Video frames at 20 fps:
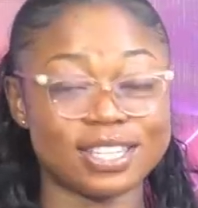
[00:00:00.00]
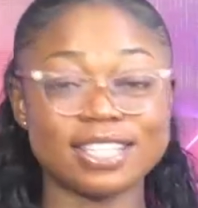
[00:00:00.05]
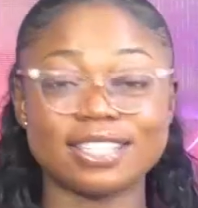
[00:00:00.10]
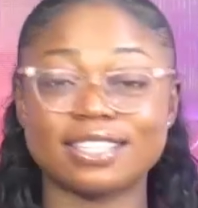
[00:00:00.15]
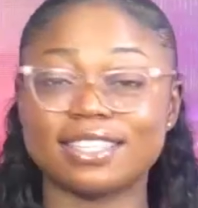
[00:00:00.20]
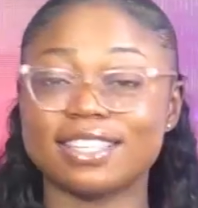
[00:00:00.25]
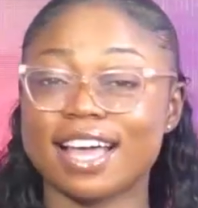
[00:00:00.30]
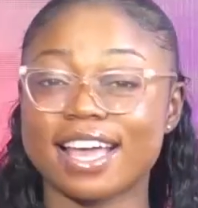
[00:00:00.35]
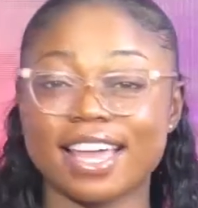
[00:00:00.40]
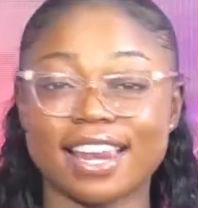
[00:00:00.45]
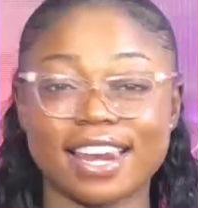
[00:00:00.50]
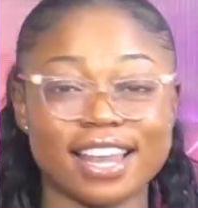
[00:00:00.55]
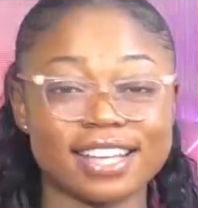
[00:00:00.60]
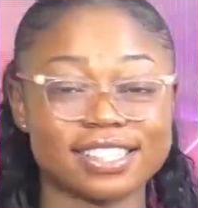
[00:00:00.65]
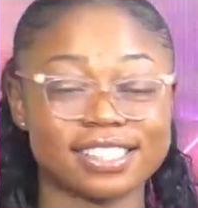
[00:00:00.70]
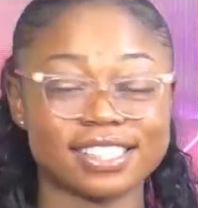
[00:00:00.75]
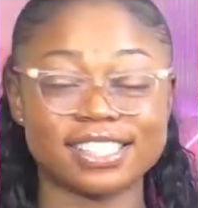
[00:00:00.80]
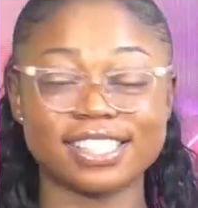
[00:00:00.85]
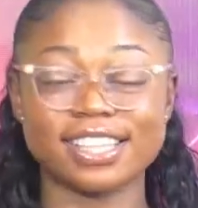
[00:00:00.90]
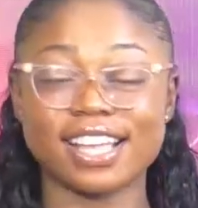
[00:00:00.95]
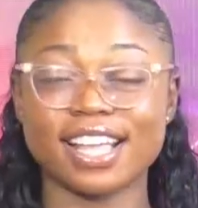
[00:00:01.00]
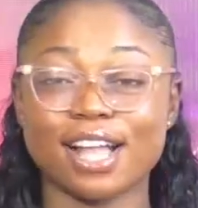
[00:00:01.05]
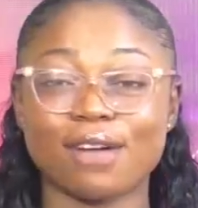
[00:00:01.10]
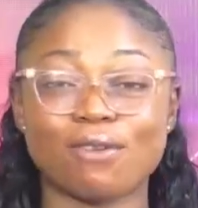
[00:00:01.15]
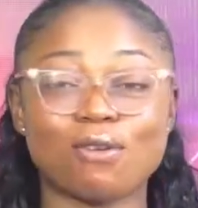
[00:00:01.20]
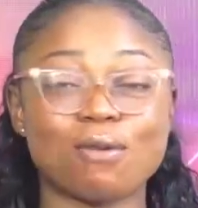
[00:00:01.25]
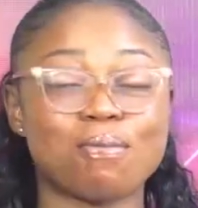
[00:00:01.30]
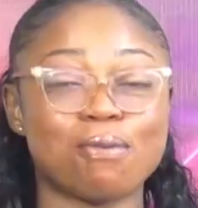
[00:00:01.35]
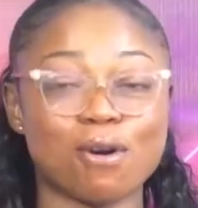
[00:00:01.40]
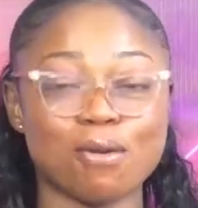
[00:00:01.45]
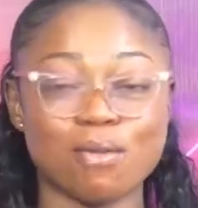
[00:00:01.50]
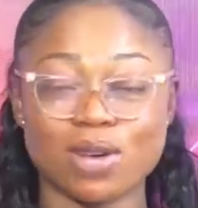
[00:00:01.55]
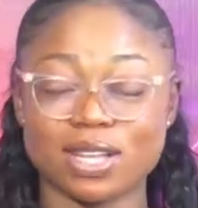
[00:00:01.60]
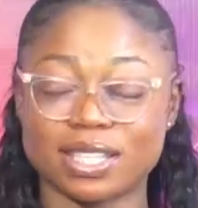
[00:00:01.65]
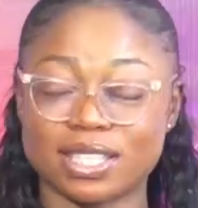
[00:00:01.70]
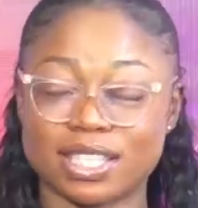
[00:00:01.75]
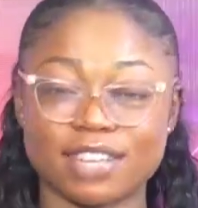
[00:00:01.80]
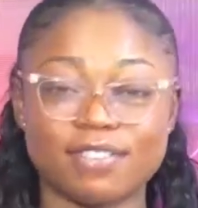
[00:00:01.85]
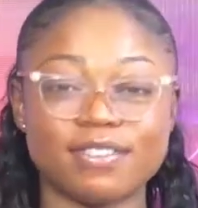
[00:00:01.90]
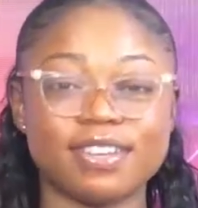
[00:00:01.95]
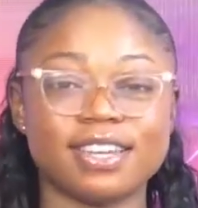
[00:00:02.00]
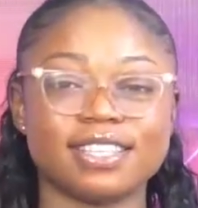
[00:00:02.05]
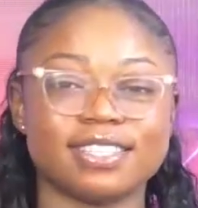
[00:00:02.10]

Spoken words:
this year election and I could pump on 7